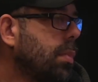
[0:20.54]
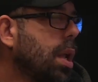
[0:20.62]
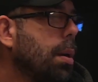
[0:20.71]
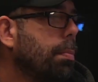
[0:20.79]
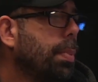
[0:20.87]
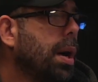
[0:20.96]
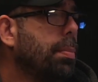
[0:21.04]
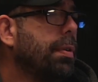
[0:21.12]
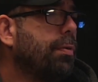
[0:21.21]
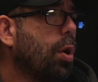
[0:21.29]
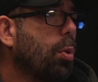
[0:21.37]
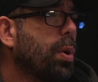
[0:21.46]
But
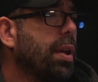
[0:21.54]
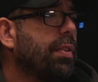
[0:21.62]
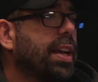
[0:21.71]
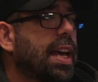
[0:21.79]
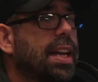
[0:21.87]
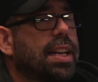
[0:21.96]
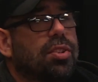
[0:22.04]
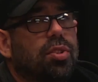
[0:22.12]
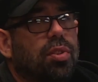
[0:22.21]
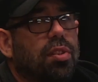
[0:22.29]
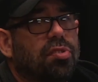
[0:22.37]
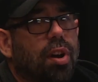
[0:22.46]
before we even get into
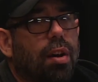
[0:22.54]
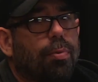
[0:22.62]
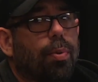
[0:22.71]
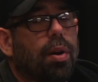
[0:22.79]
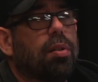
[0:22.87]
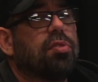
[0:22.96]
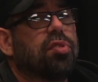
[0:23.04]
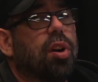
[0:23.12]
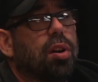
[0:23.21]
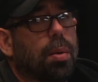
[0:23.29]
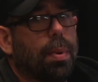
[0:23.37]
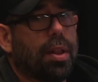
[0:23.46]
the software, let's
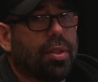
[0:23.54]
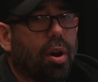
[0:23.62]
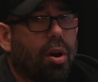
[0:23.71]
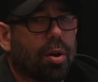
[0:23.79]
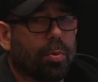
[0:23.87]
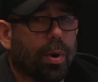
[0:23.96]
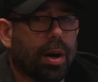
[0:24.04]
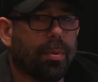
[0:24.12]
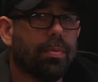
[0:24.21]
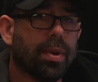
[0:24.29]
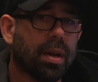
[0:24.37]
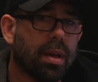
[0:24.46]
talk about the hardware.
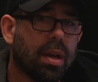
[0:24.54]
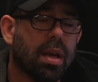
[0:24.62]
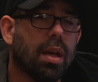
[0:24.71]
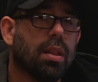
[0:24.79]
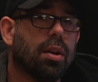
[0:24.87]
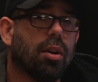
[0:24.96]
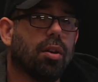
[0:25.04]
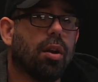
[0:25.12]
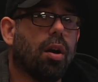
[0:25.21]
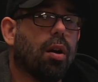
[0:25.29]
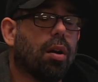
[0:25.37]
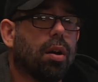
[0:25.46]

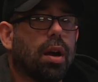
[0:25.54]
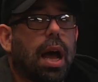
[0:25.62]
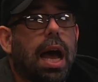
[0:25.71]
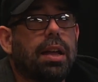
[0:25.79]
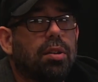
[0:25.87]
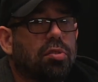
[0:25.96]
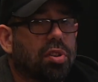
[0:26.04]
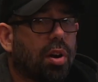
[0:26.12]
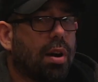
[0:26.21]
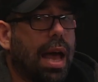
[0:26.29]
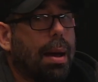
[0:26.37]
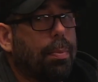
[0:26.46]
I use
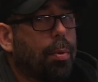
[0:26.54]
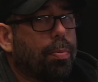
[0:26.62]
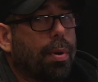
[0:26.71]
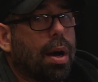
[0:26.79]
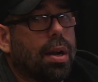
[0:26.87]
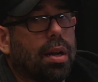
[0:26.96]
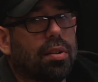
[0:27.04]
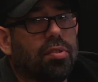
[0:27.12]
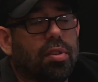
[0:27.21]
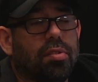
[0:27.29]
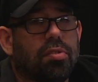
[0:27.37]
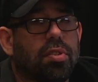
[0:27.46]
all Apple
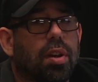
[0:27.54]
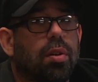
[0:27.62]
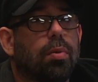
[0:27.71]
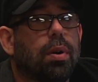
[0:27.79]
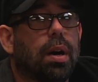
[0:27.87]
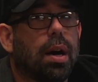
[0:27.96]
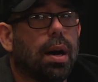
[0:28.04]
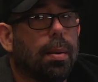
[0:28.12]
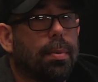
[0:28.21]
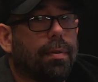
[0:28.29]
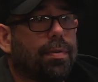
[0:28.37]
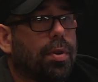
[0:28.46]
products. So
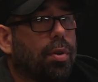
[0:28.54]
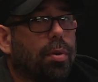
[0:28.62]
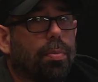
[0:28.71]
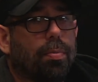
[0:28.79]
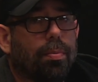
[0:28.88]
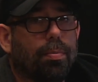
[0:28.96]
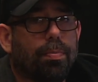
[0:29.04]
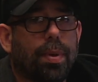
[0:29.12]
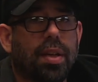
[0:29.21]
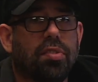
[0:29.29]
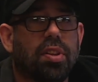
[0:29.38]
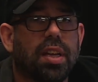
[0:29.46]
if you're a
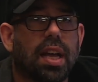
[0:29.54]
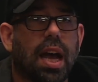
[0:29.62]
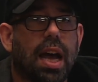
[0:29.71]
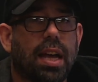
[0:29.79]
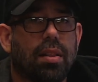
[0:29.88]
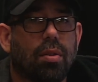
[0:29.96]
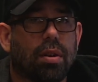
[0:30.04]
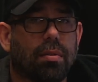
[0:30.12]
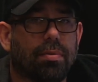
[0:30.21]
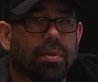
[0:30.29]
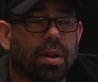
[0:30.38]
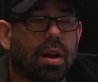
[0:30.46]
PC guy looking
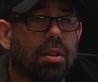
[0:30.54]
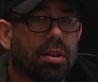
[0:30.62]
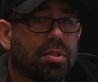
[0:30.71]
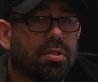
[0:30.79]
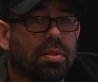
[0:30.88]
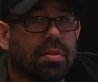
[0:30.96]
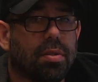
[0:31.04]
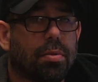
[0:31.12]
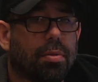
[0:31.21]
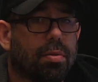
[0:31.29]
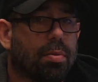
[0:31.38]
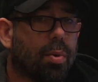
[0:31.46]
for knowledge
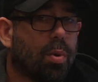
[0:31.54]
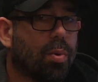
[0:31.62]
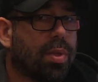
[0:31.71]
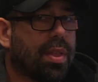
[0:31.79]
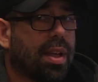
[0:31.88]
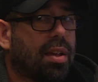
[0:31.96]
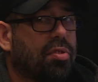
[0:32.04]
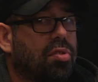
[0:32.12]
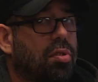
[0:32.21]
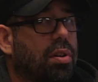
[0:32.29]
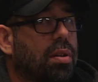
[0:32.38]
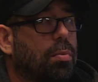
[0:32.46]
through this,
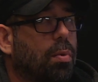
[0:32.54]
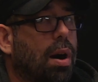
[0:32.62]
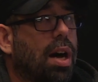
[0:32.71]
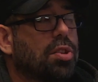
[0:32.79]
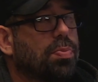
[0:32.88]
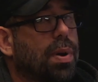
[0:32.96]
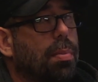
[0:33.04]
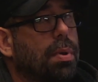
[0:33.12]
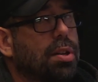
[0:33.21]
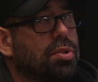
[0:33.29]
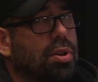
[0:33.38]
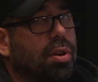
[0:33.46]
you can watch, but I'm
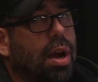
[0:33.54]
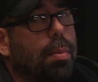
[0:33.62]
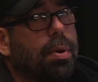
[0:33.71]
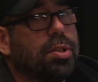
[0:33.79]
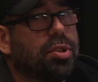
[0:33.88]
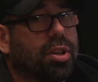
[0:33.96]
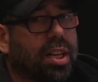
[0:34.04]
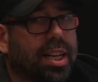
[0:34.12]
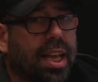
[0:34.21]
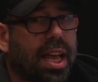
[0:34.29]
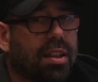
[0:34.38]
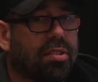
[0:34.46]
not sure how much you're going to
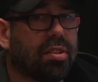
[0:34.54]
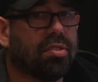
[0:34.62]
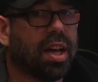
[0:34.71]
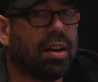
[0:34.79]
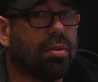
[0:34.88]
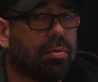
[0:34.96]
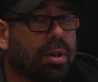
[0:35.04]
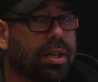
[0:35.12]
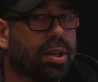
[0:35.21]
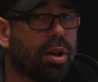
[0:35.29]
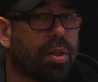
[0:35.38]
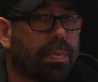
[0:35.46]
get since I don't really
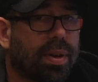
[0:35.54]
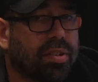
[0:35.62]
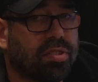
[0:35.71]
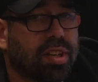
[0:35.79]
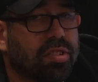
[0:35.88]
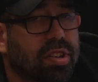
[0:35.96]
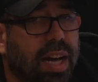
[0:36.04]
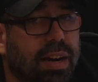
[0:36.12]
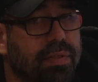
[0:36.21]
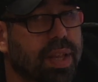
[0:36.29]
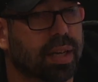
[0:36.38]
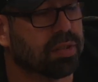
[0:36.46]
know the PC side of
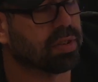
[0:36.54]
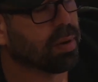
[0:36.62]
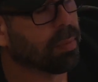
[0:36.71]
things.